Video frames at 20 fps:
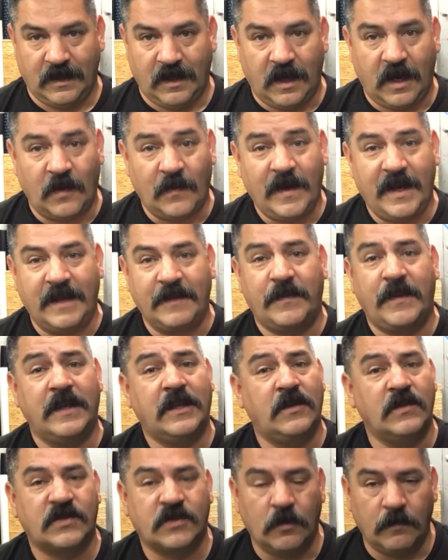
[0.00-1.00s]
All right, thank
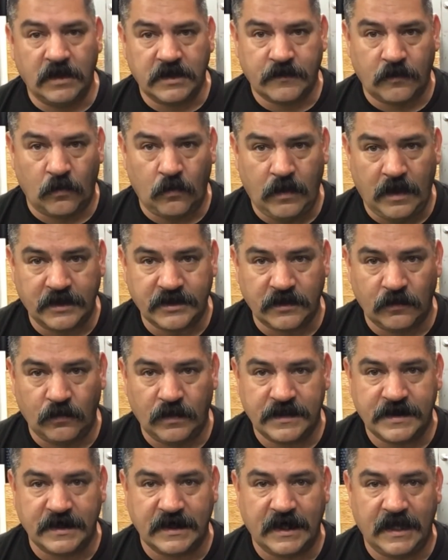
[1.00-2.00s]
you so much for watching
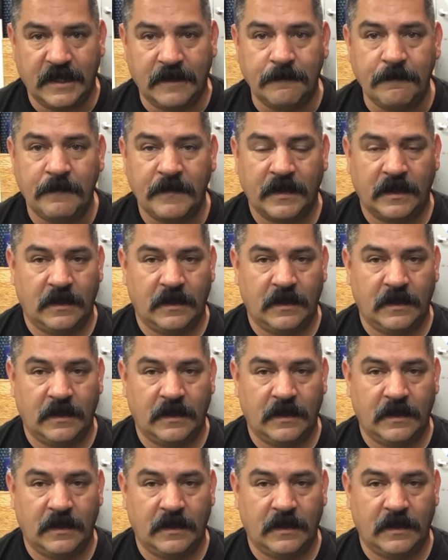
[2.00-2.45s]
once again.